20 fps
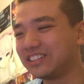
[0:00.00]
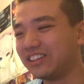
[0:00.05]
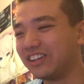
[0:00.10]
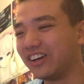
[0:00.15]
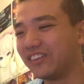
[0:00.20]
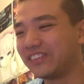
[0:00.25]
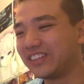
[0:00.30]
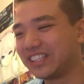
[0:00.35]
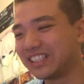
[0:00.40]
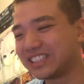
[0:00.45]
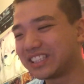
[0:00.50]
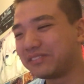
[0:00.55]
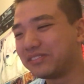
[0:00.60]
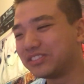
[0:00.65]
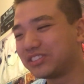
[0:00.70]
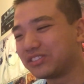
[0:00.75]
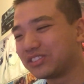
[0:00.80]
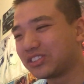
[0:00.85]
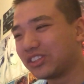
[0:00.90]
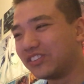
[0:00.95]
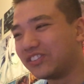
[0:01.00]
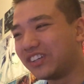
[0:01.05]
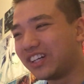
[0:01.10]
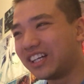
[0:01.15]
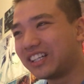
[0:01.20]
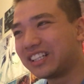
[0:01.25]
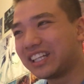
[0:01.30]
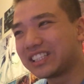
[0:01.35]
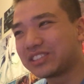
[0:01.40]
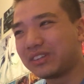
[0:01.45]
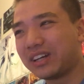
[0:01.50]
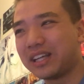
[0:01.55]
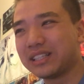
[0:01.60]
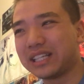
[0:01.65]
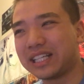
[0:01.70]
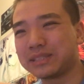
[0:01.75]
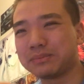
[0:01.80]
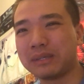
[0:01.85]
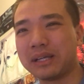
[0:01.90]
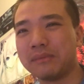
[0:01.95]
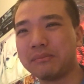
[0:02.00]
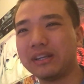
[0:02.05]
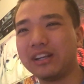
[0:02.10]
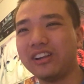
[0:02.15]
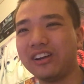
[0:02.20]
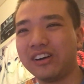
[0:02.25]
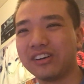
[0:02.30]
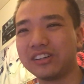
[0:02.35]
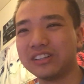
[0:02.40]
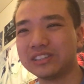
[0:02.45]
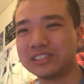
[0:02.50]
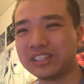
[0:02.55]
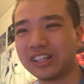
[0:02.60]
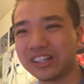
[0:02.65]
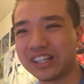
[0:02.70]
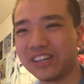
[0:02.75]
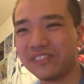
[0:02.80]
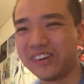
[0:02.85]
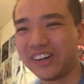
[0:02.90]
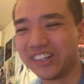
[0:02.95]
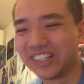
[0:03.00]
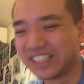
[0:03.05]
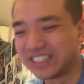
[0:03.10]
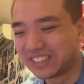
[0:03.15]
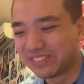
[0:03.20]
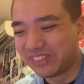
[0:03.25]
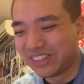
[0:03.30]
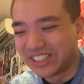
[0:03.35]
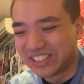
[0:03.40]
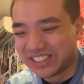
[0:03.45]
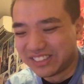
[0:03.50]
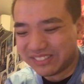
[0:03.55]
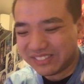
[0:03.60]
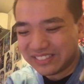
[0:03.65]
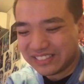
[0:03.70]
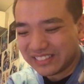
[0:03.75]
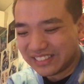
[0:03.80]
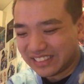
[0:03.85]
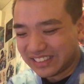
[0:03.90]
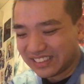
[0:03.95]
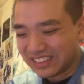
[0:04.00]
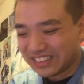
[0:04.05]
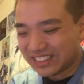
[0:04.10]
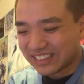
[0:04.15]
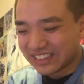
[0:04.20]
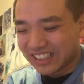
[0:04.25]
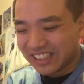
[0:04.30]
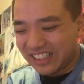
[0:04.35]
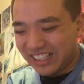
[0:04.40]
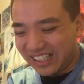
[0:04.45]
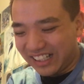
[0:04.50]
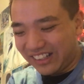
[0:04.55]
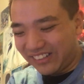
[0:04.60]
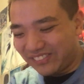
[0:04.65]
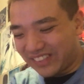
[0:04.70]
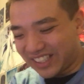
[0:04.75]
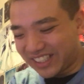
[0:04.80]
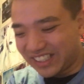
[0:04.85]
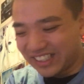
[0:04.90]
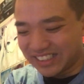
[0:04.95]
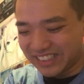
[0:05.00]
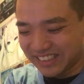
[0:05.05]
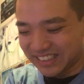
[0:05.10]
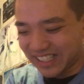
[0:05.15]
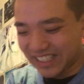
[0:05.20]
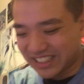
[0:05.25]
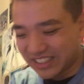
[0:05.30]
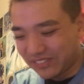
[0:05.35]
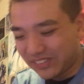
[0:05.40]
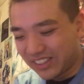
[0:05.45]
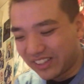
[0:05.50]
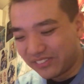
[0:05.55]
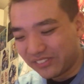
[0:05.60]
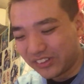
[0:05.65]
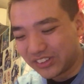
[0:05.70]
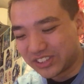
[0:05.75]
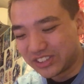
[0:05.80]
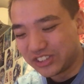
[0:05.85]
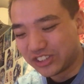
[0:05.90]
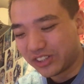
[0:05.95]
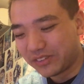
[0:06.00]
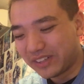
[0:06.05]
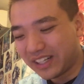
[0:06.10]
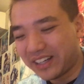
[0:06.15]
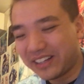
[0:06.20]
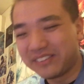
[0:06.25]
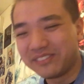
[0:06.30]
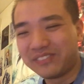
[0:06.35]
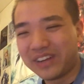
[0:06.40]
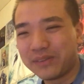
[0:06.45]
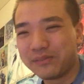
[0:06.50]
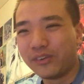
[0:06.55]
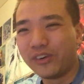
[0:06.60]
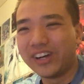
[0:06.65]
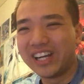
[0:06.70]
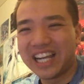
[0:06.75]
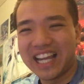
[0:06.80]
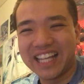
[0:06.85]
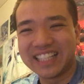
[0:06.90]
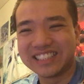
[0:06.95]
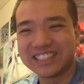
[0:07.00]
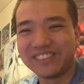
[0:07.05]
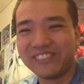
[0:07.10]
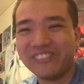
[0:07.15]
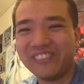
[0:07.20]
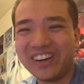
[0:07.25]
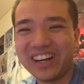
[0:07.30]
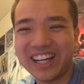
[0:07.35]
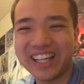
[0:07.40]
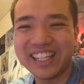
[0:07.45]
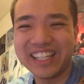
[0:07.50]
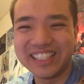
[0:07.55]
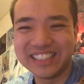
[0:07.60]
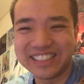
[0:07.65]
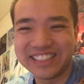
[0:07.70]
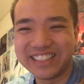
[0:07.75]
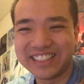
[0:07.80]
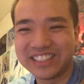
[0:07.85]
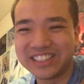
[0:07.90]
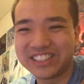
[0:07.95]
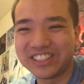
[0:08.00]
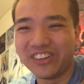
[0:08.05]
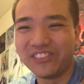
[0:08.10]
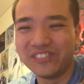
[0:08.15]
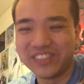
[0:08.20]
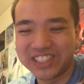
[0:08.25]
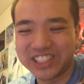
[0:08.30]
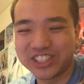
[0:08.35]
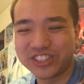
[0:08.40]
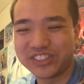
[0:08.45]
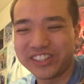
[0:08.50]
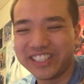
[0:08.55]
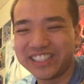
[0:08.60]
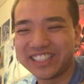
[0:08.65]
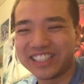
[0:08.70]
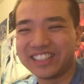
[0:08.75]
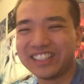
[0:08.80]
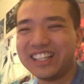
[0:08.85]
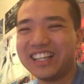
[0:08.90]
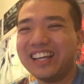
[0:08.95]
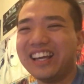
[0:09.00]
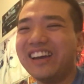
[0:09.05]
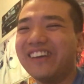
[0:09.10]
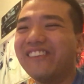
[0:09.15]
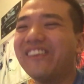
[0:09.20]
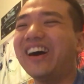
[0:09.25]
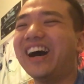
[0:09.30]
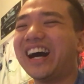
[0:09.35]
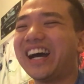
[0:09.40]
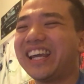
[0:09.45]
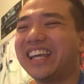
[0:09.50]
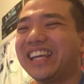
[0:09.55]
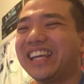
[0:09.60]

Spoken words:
loving this episode so far. That's why I spent a bit longer talking about it, but oh my god, this has to be the most enjoyable. And my boy Lancer, why is he so mistreated? So